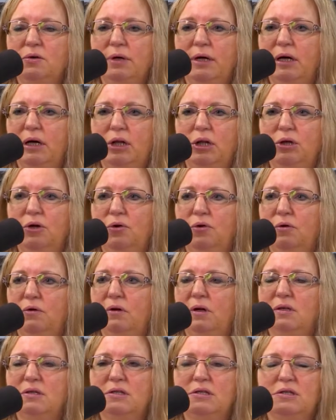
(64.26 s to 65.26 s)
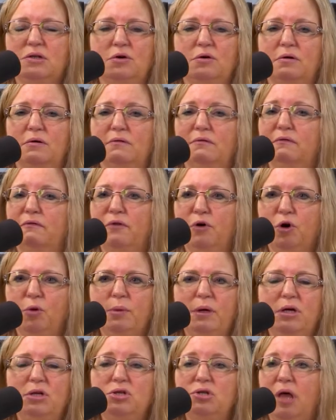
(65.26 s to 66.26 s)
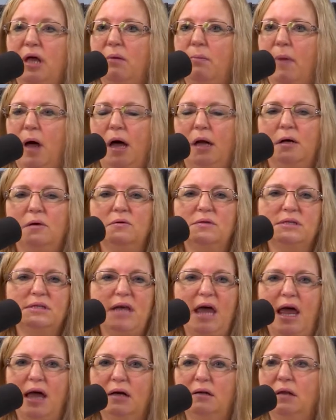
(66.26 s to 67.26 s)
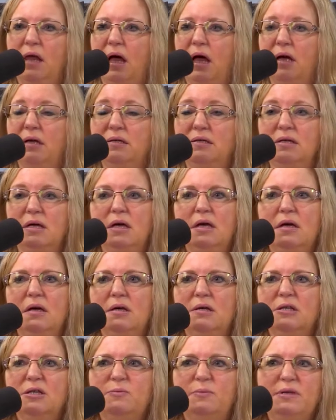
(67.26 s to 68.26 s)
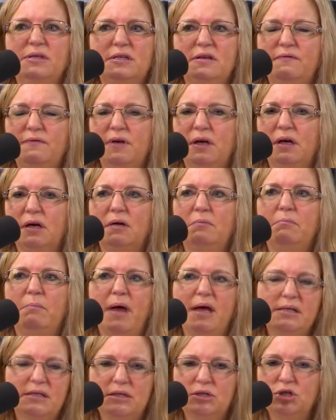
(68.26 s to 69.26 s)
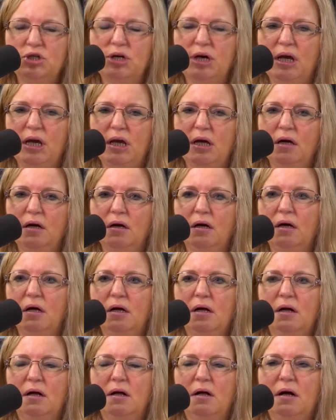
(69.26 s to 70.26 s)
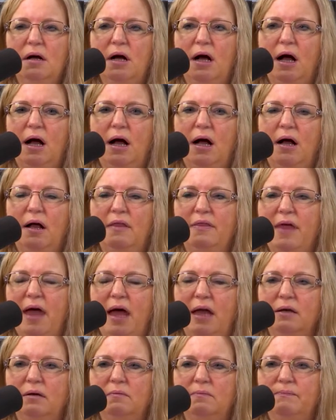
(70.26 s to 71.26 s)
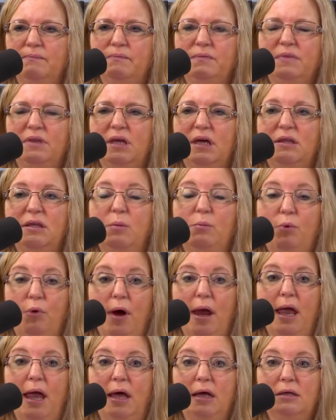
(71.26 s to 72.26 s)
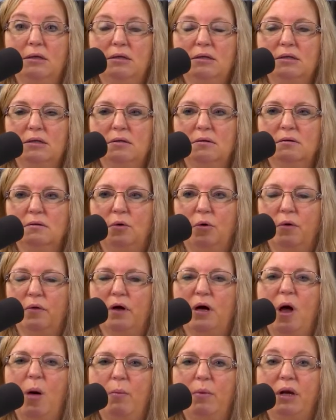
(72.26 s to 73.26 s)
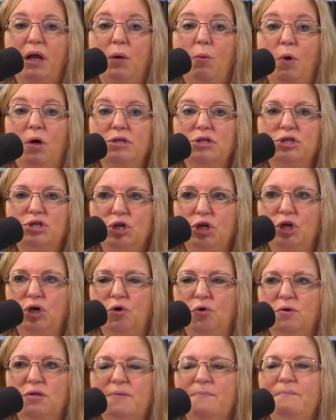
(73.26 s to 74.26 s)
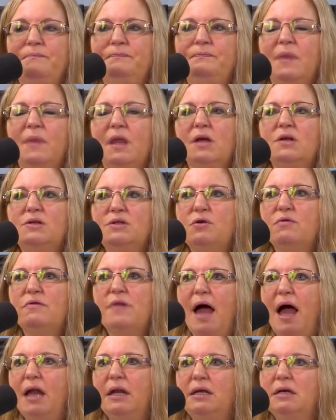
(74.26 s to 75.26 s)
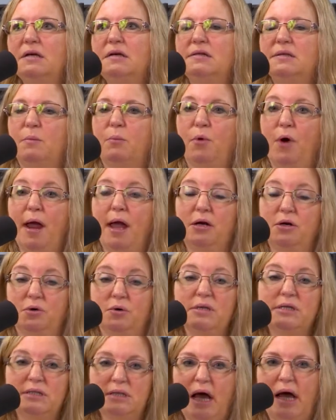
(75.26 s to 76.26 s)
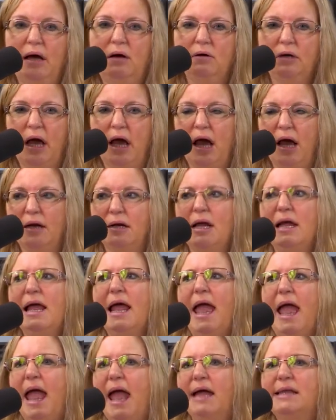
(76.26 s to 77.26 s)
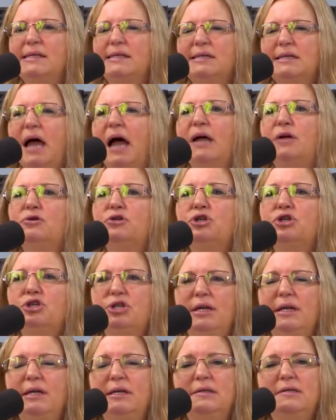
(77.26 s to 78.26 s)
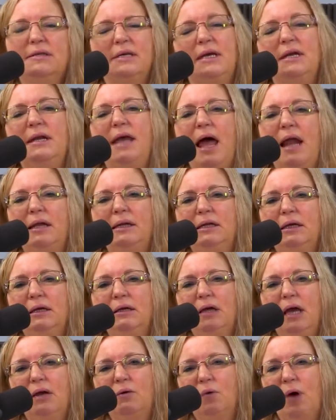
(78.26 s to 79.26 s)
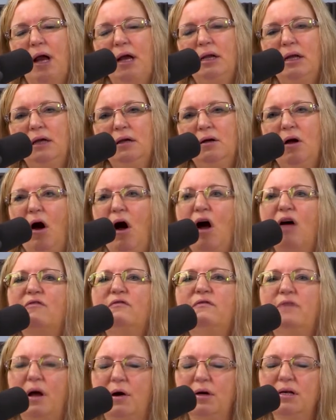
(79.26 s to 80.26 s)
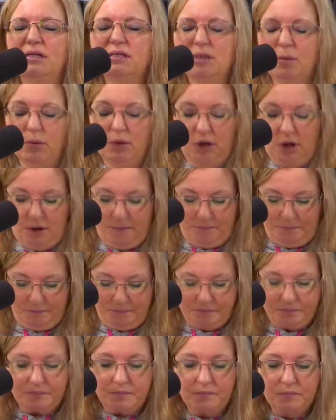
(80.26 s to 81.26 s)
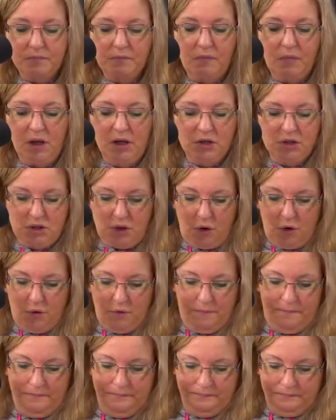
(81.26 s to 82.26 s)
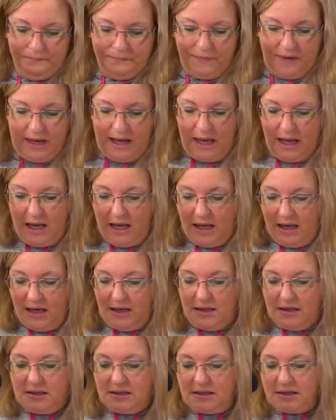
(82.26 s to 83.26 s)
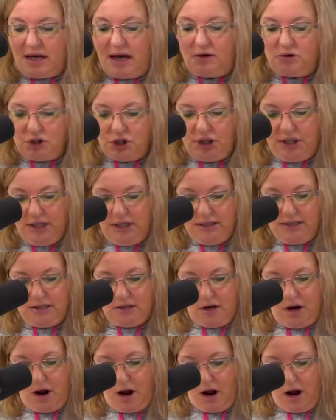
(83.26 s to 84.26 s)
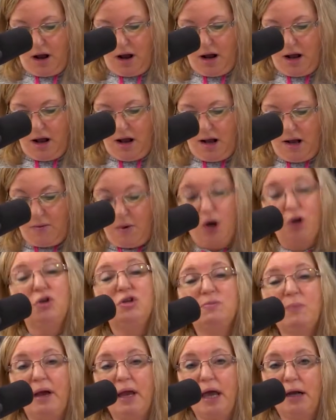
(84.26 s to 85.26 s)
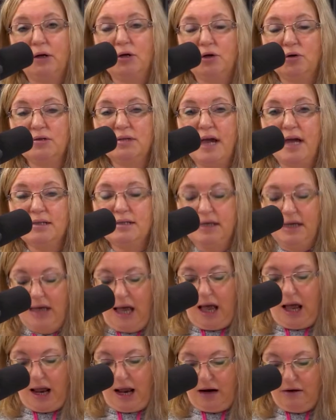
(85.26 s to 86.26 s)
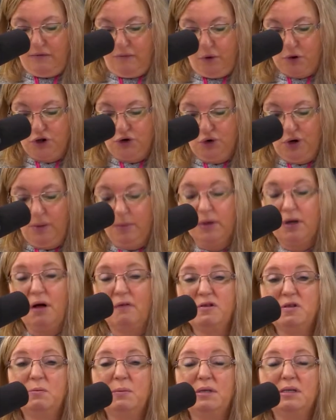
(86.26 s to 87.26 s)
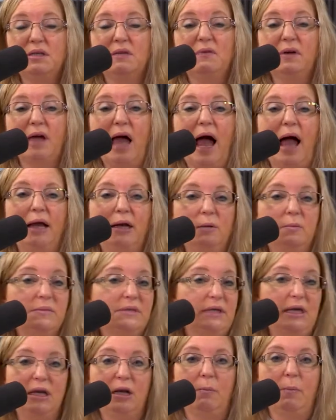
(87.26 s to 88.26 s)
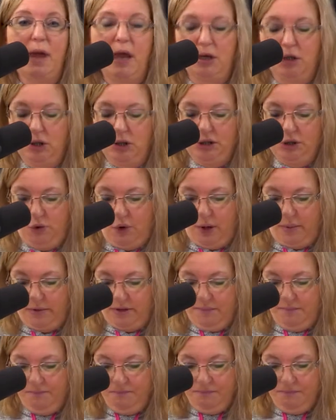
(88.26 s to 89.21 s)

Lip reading: include certain verbiage like mottos, taglines, specific messaging that the brand or the company wants to use. So that is a brand or a style guide. And style sheets in editing and writing are very similar. So style sheets are used by editors as a guide for treatment of specific items in a manuscript.